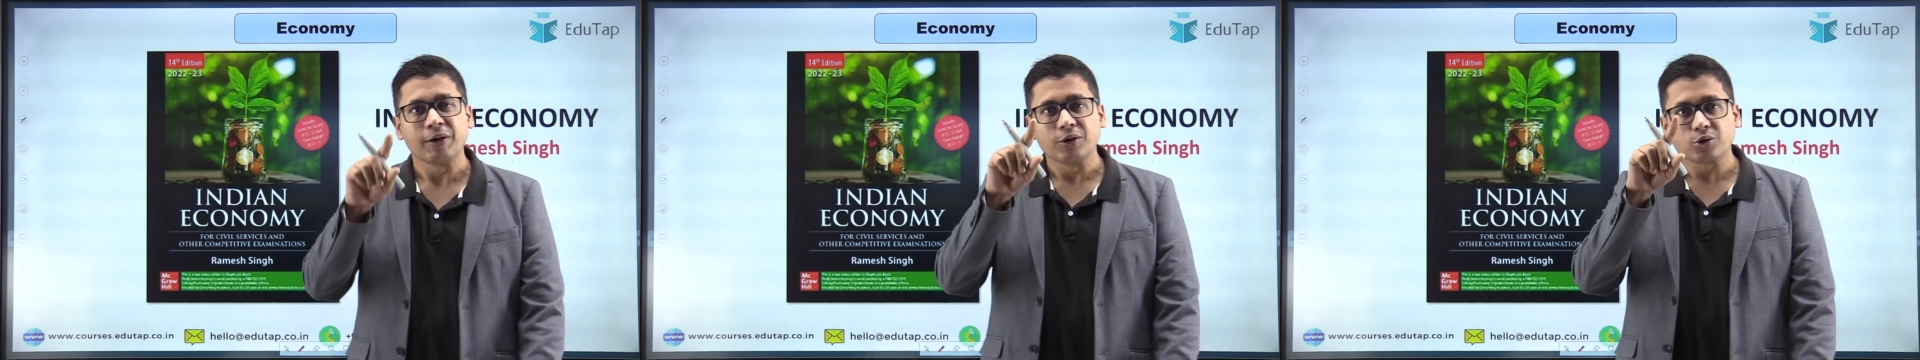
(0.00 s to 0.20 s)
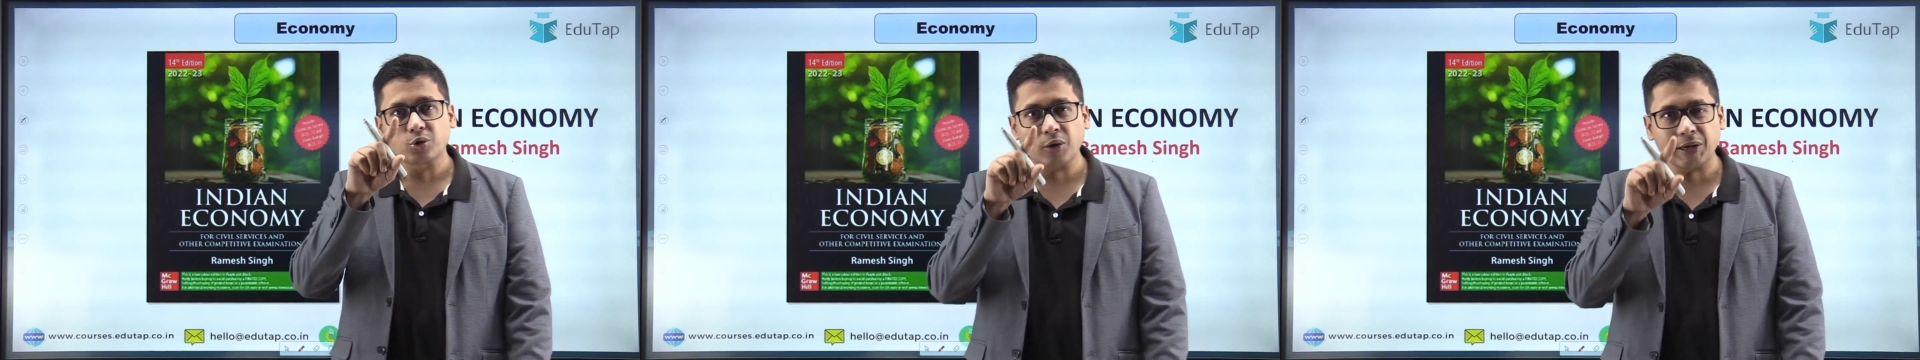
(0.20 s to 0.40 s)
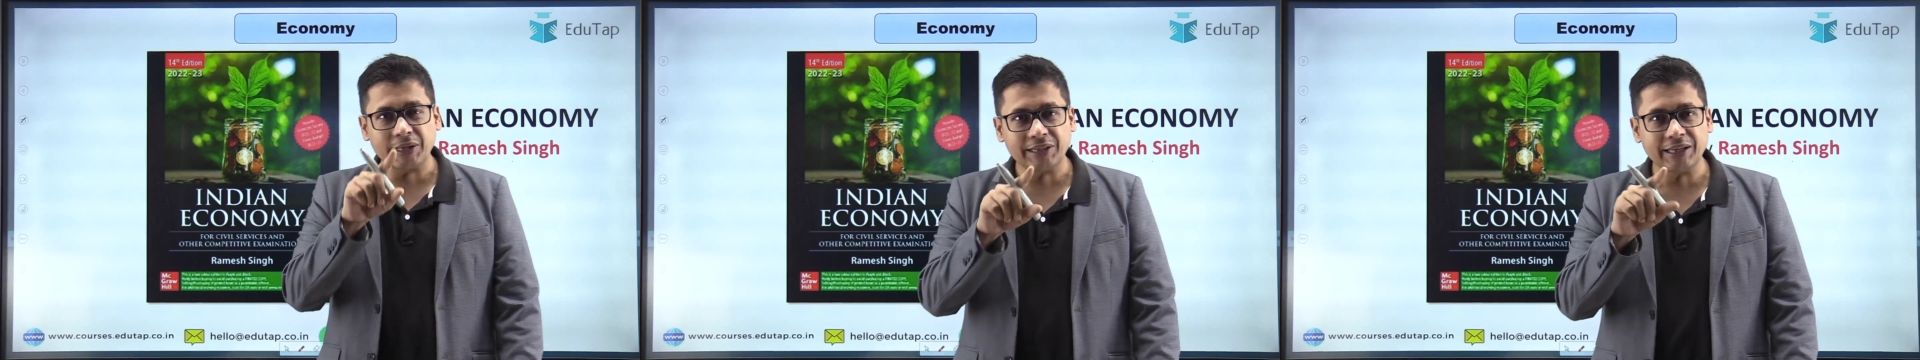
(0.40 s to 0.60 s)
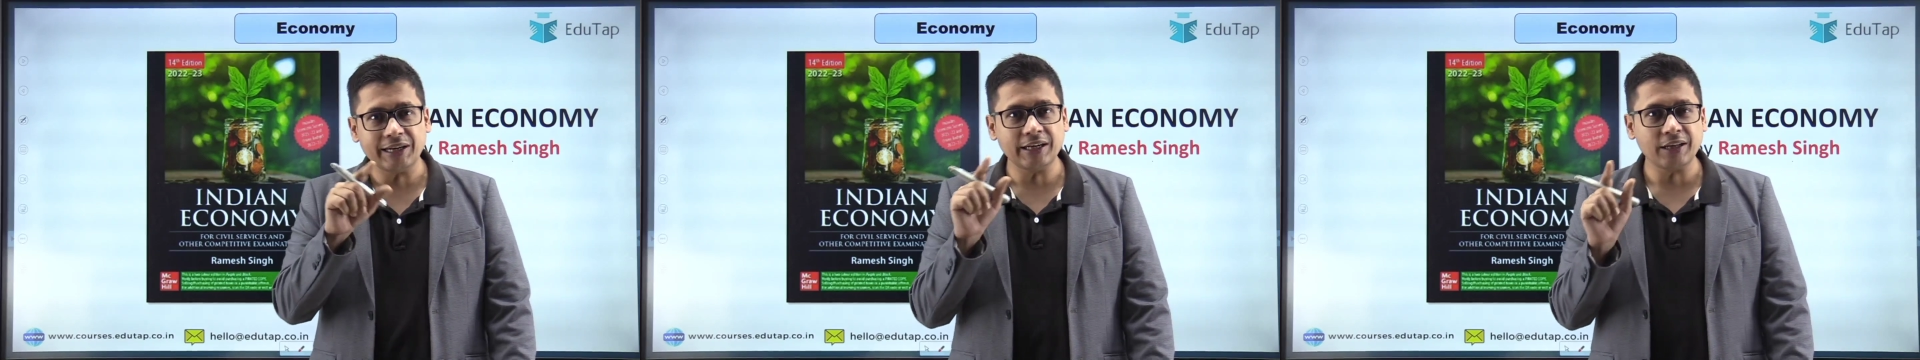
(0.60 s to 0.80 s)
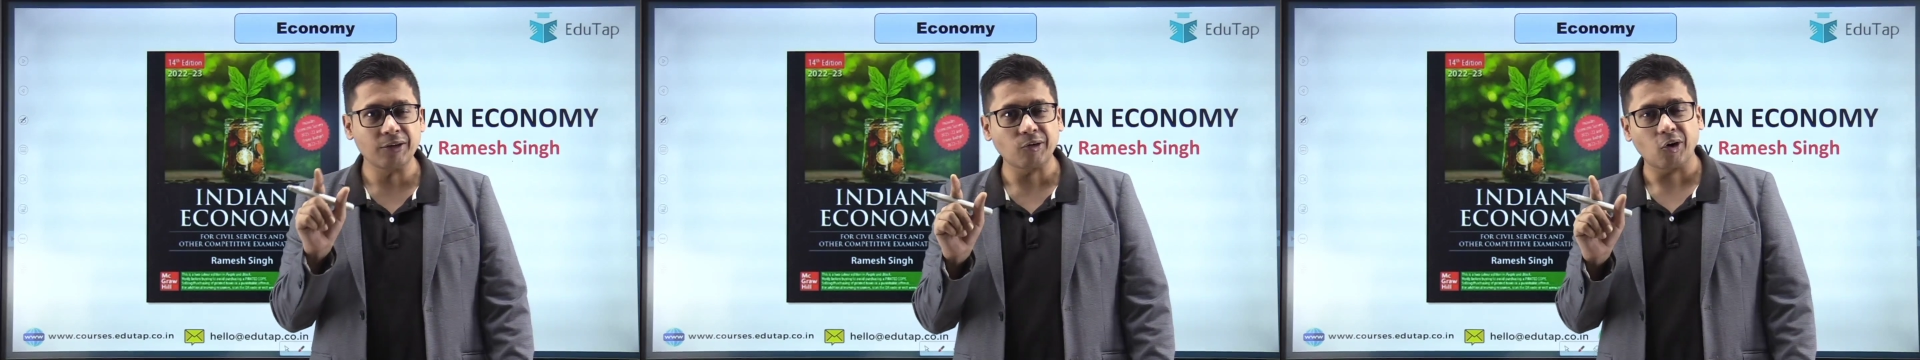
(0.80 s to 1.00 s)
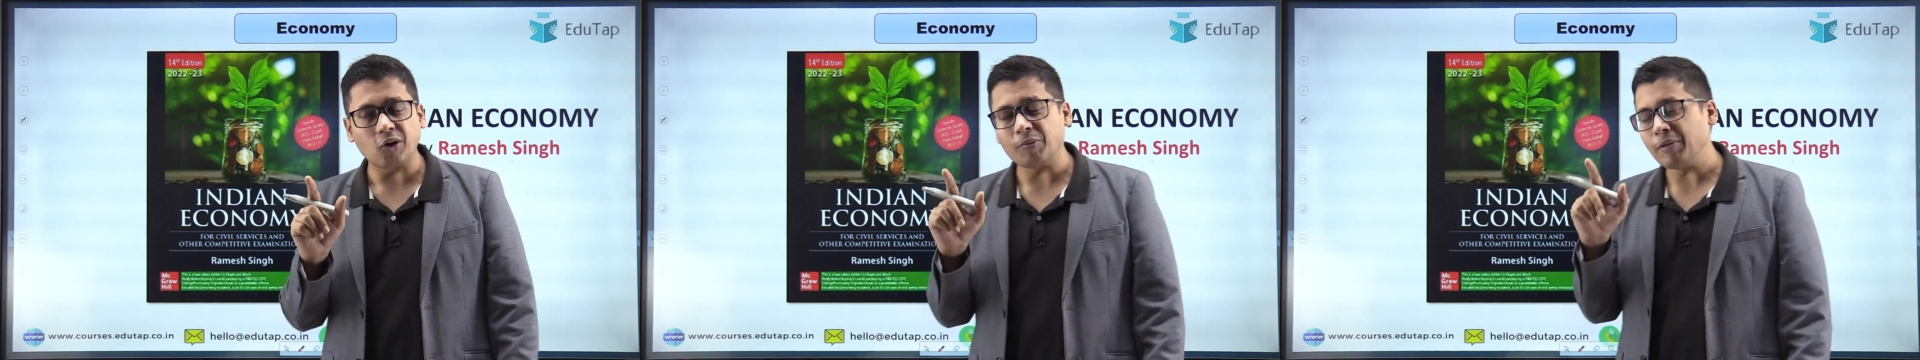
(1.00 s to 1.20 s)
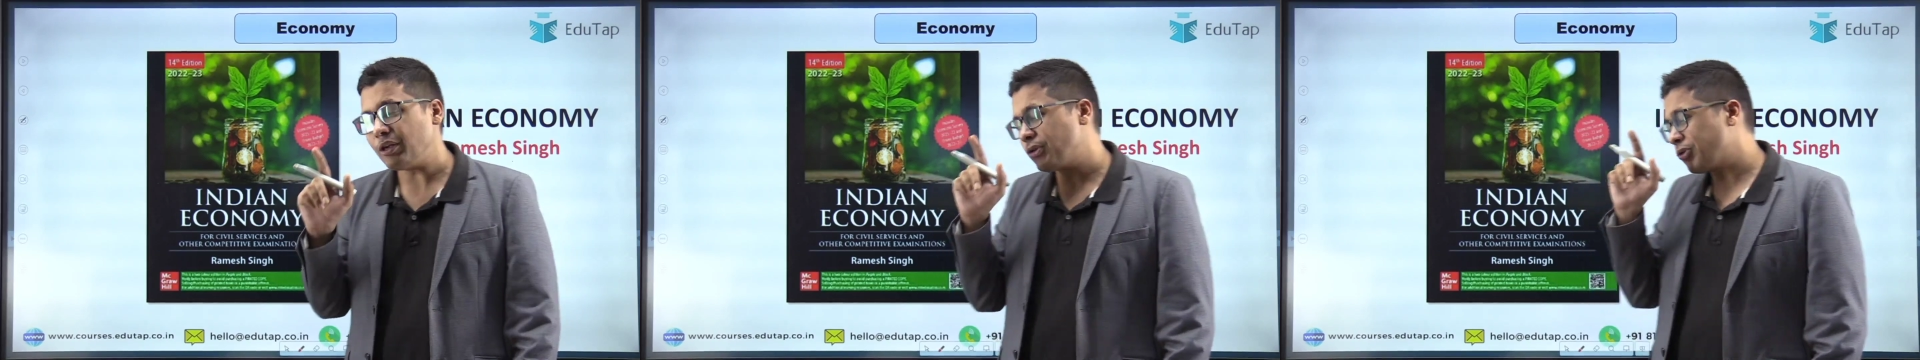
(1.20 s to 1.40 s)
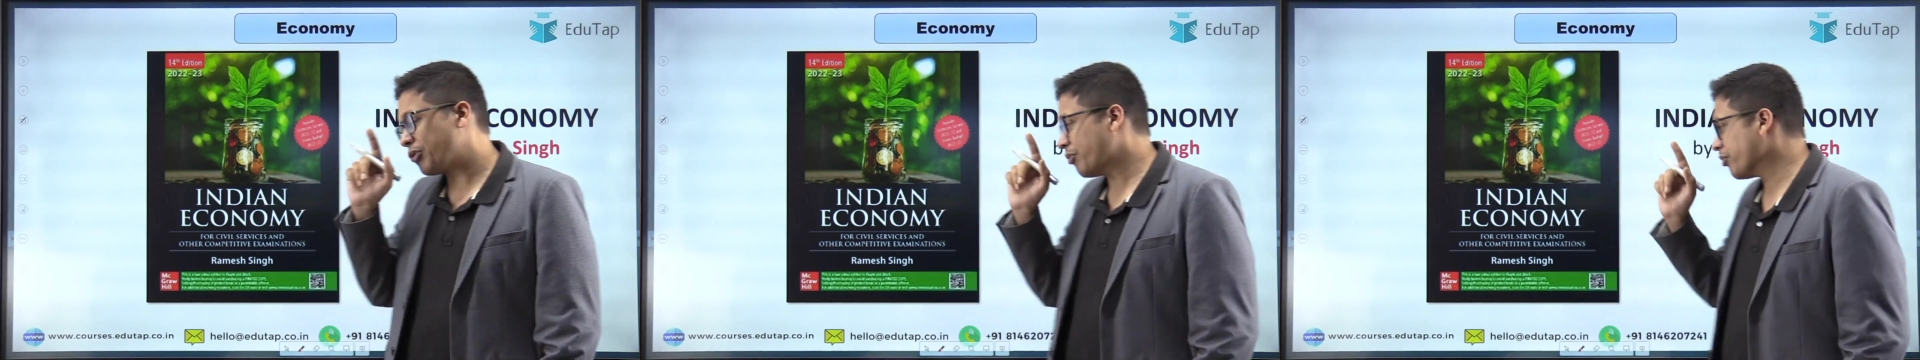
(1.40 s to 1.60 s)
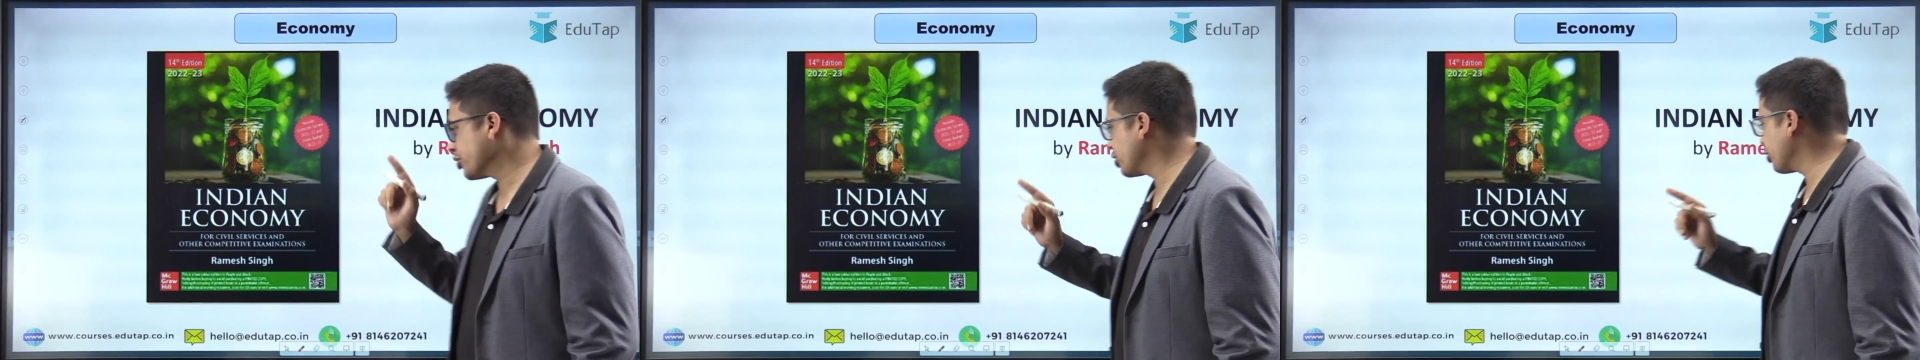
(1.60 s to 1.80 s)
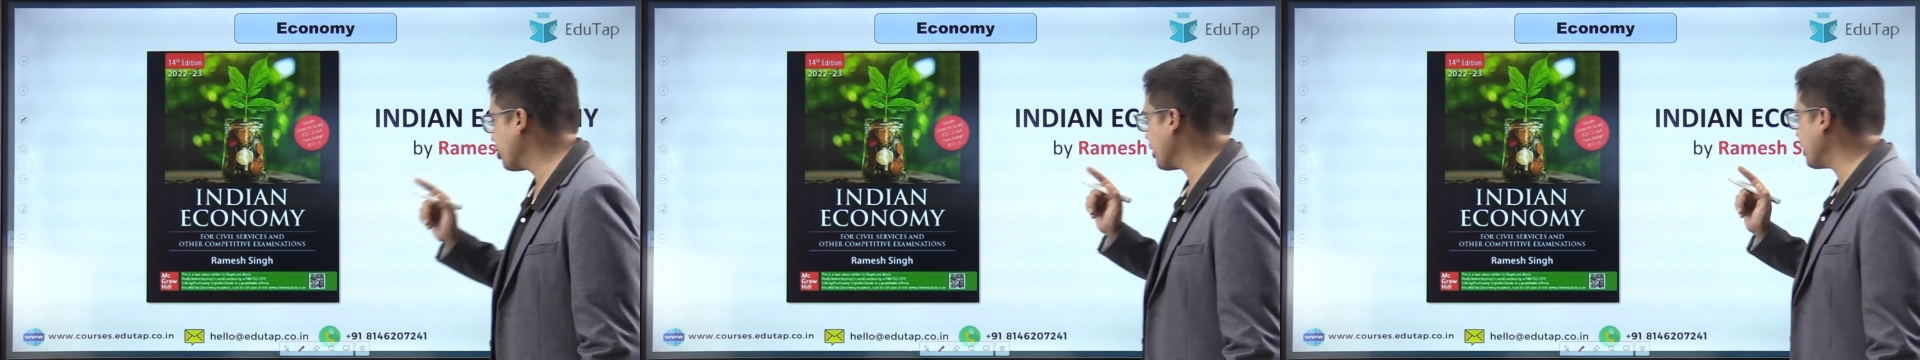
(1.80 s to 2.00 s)
So in the Indian economy, you
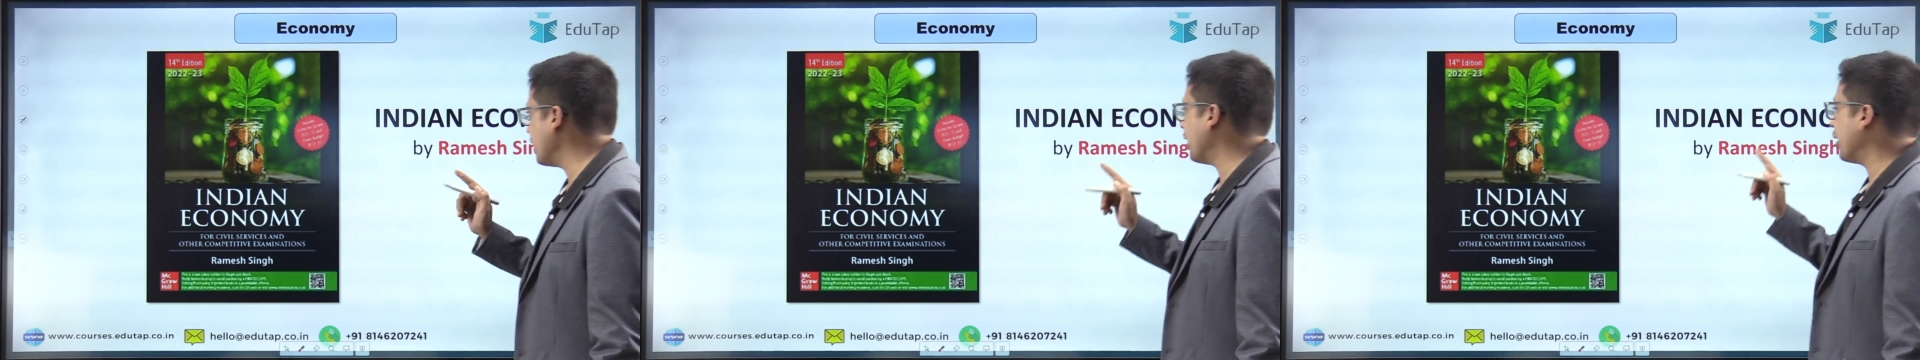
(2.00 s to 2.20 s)
should read